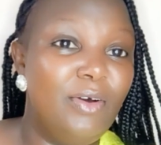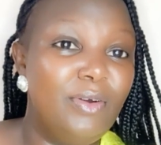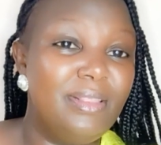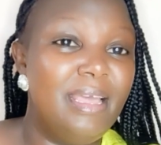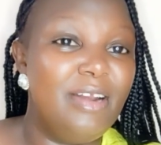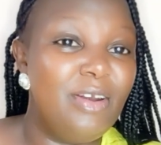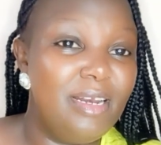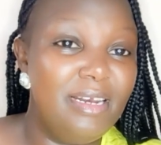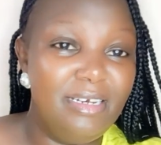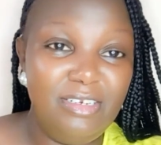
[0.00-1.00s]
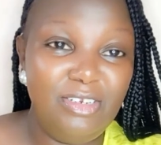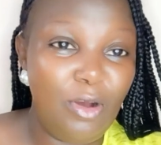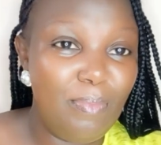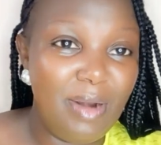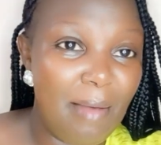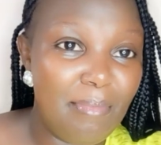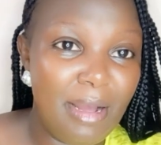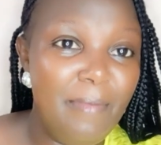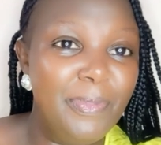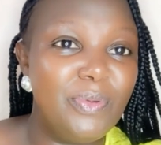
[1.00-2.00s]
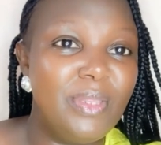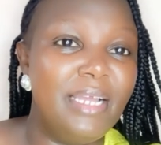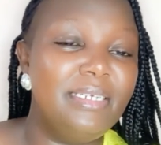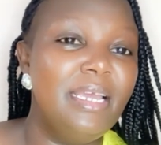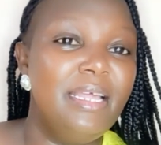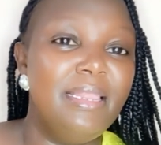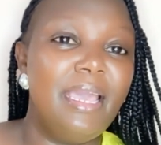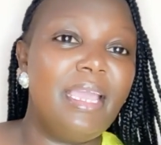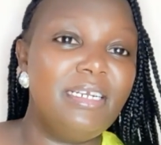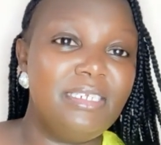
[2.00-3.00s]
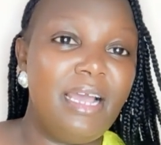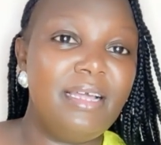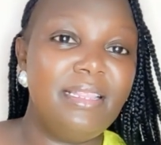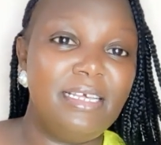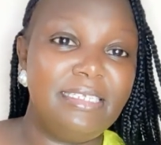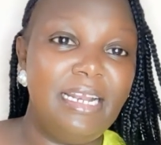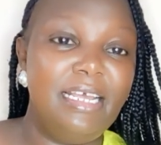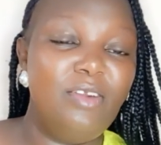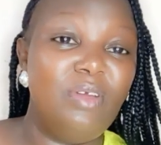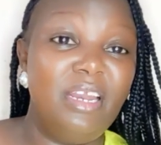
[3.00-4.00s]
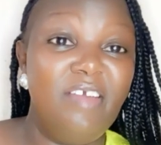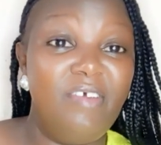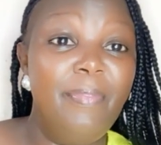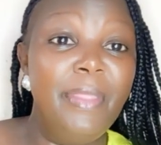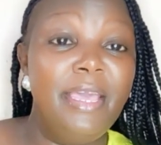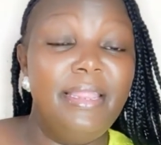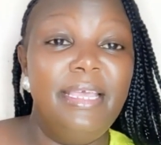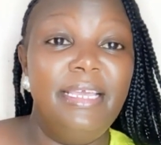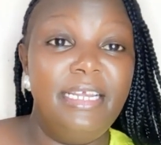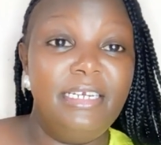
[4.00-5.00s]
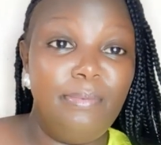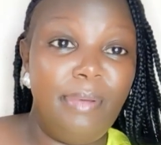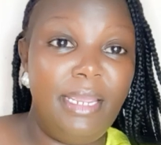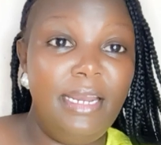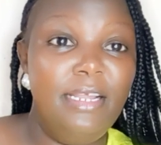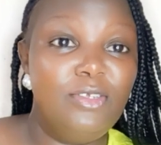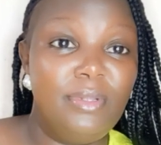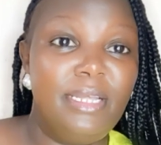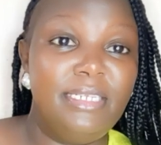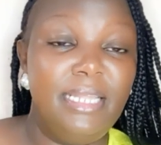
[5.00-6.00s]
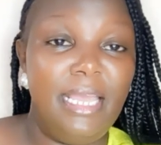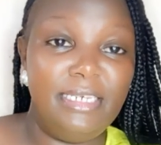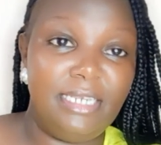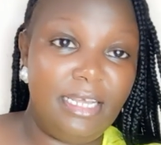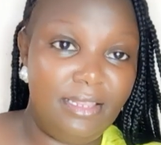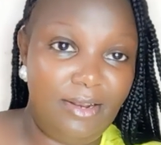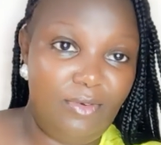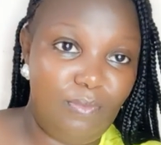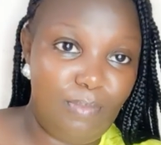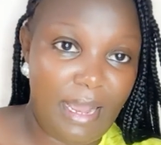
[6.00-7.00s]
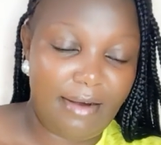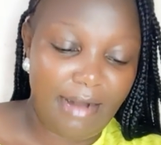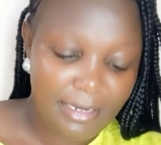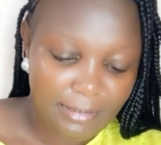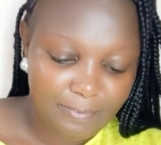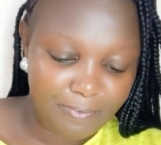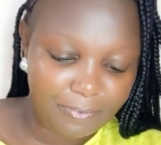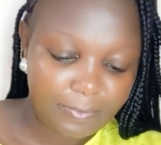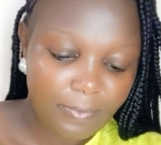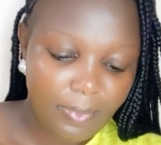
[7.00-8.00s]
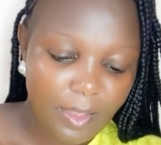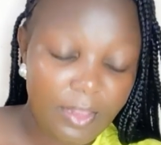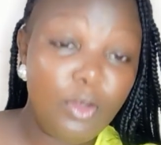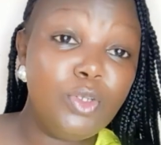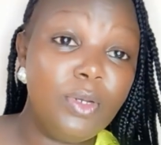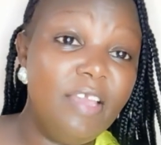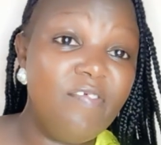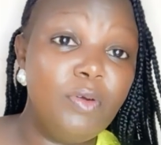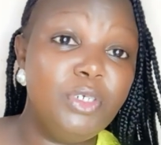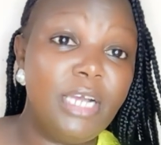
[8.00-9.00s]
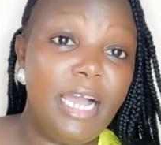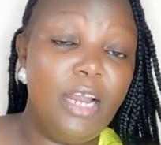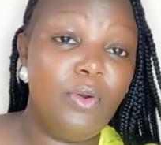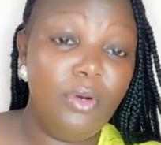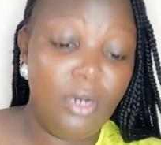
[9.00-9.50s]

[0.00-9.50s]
or their job number, so that they can track their salary whenever they get paid, so that they can take the loan back, right? They also give out car